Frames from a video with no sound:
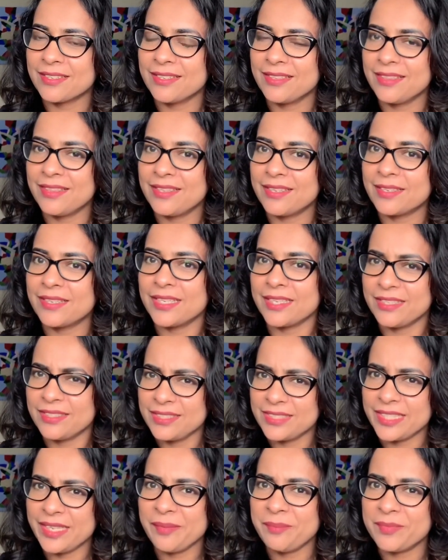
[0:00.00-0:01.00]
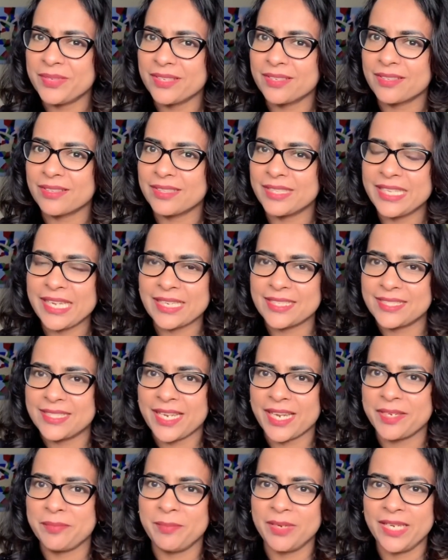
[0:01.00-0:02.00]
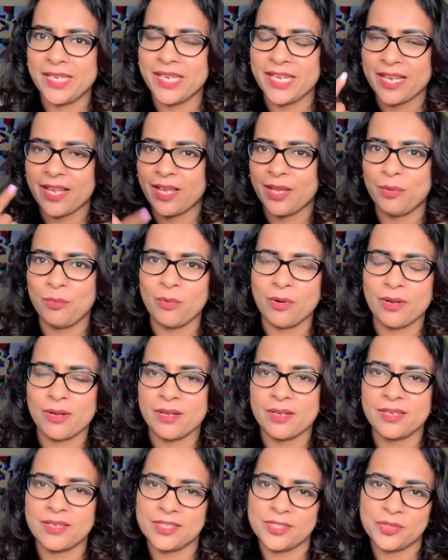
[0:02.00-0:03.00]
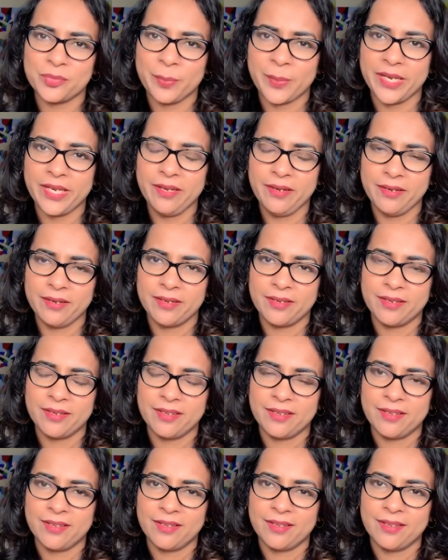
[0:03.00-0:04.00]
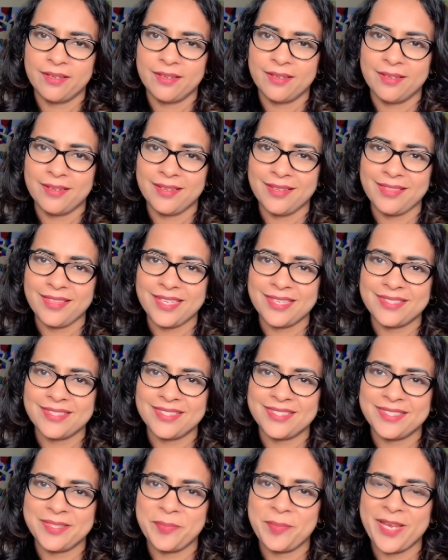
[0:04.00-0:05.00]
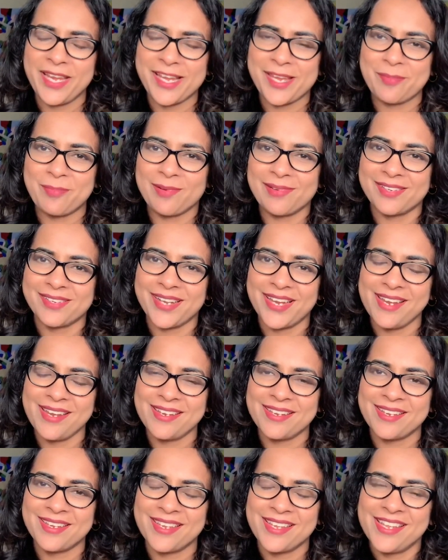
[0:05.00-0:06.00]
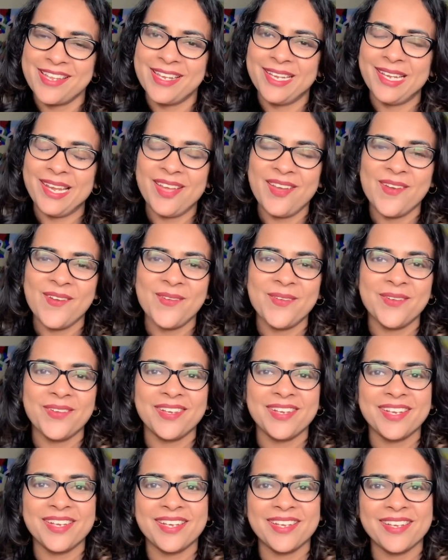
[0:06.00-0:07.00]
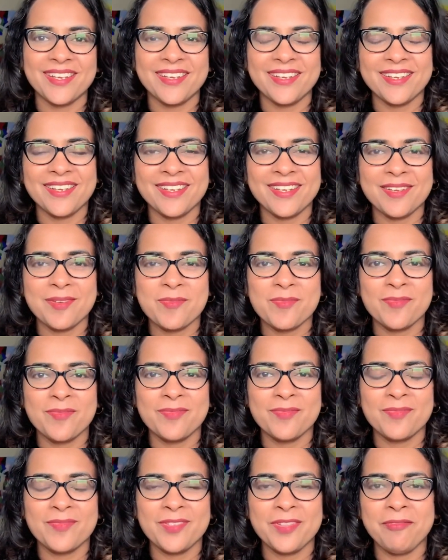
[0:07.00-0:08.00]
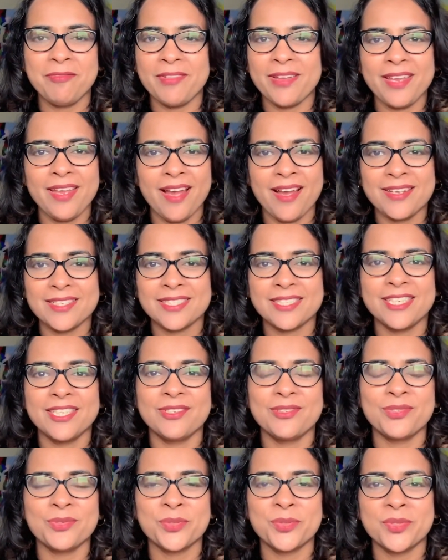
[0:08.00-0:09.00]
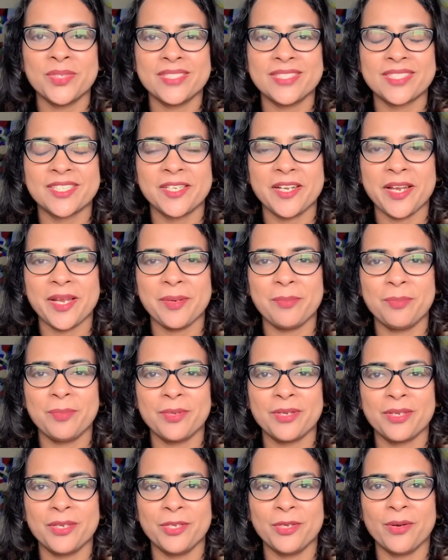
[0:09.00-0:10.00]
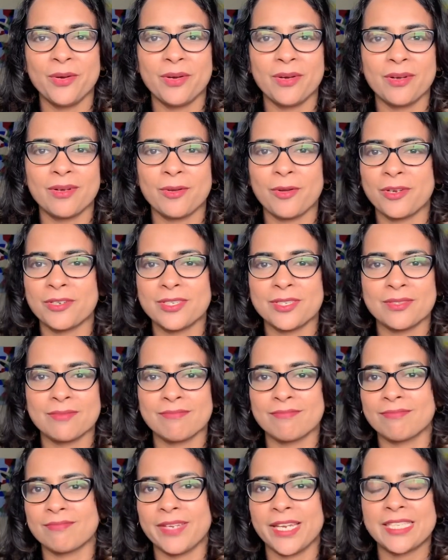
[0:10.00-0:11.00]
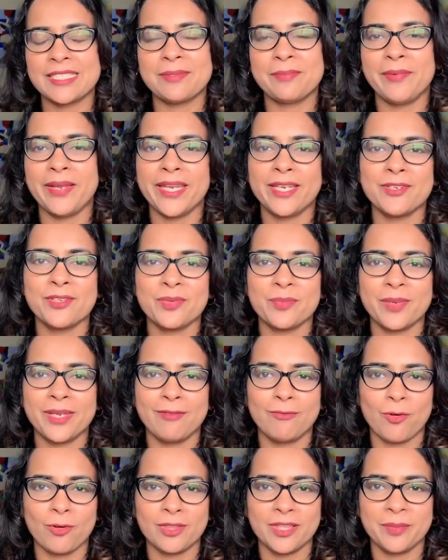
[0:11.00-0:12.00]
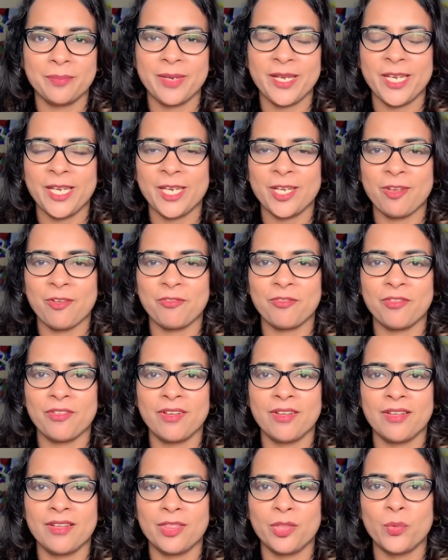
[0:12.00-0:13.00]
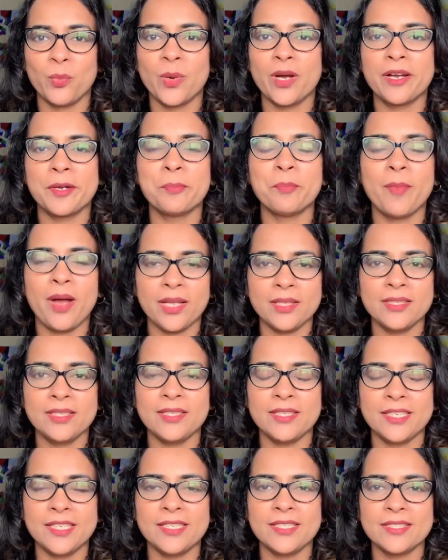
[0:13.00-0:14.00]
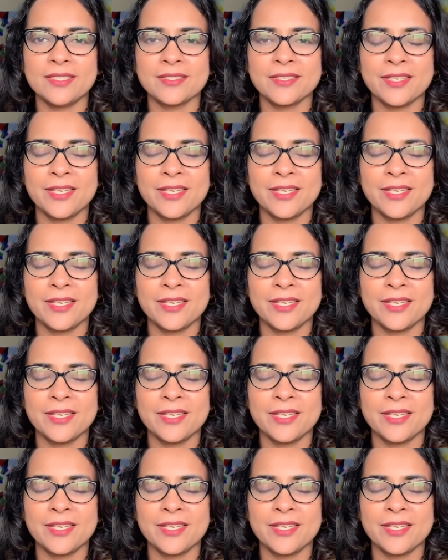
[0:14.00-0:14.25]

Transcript: the concept, the exact meaning I wanted it to mean? That's debatable, right? Now, if I ask you to describe or to explain to me what the meaning of the word mother is,